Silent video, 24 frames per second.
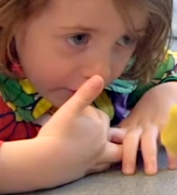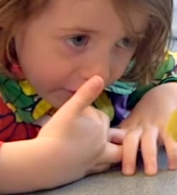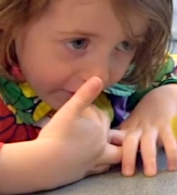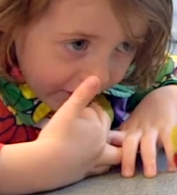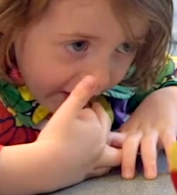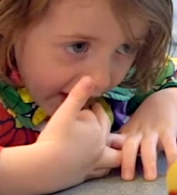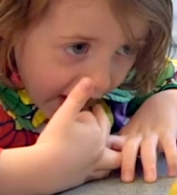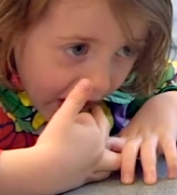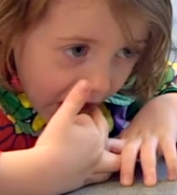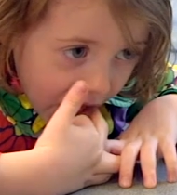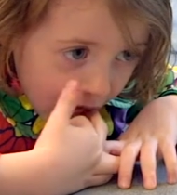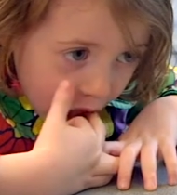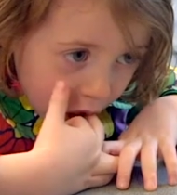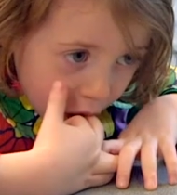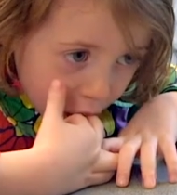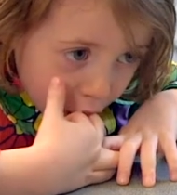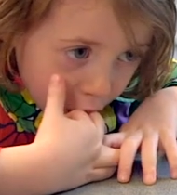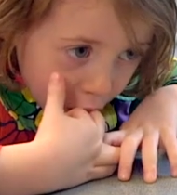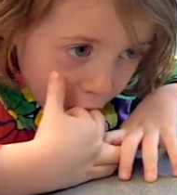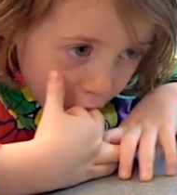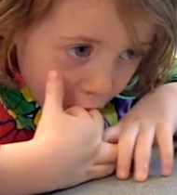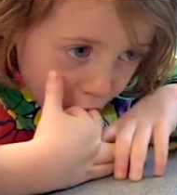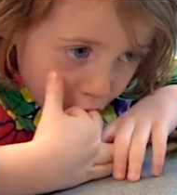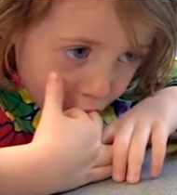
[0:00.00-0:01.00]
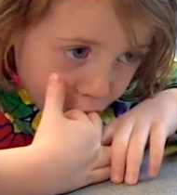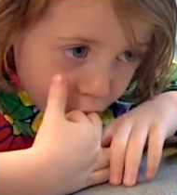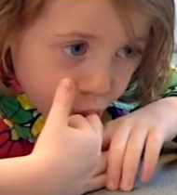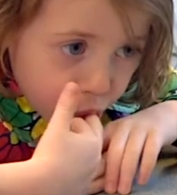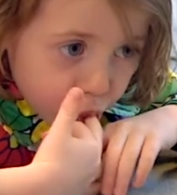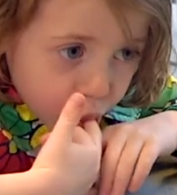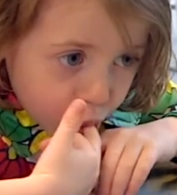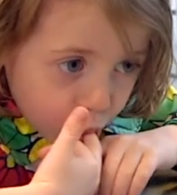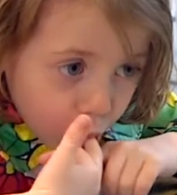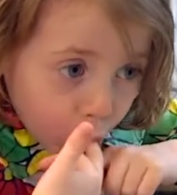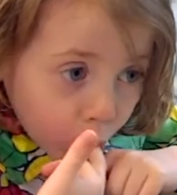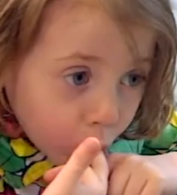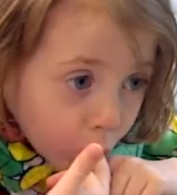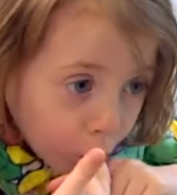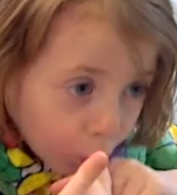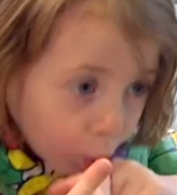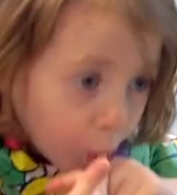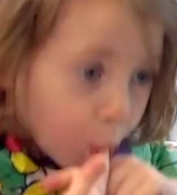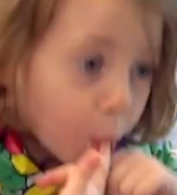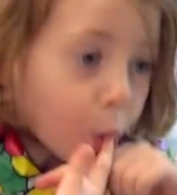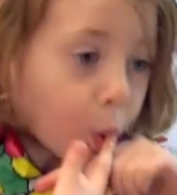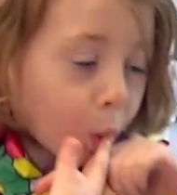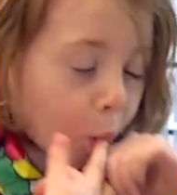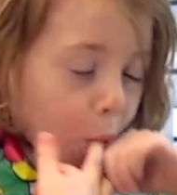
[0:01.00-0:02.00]
there are plenty more
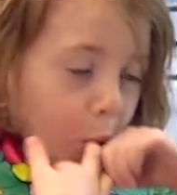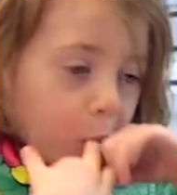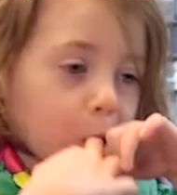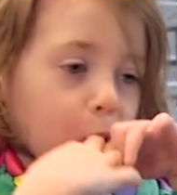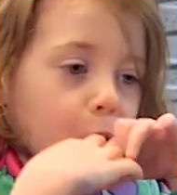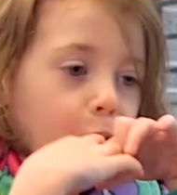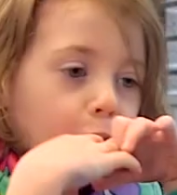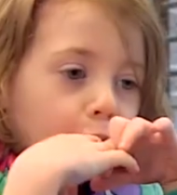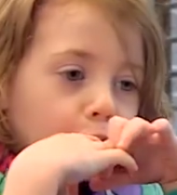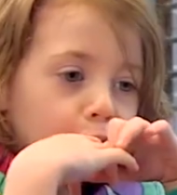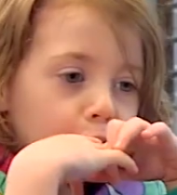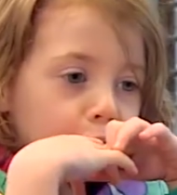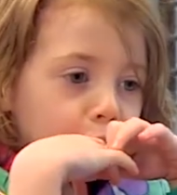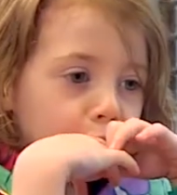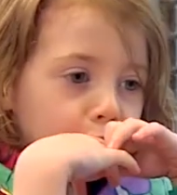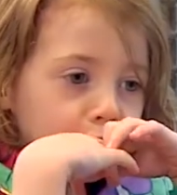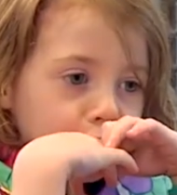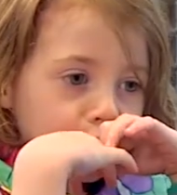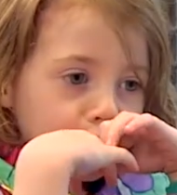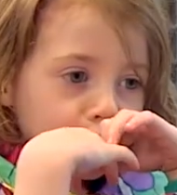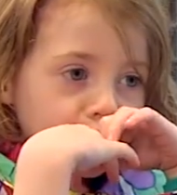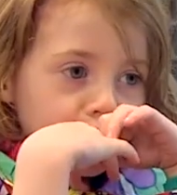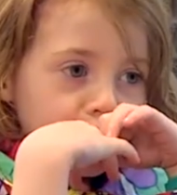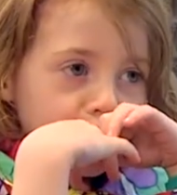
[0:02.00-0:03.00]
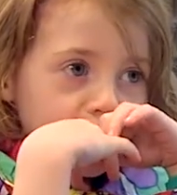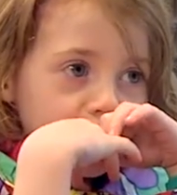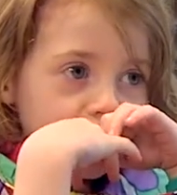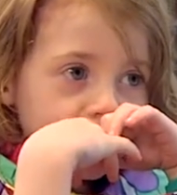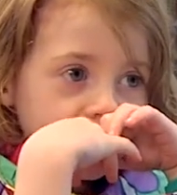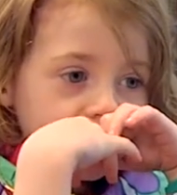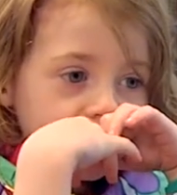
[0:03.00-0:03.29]
plays and dressing up.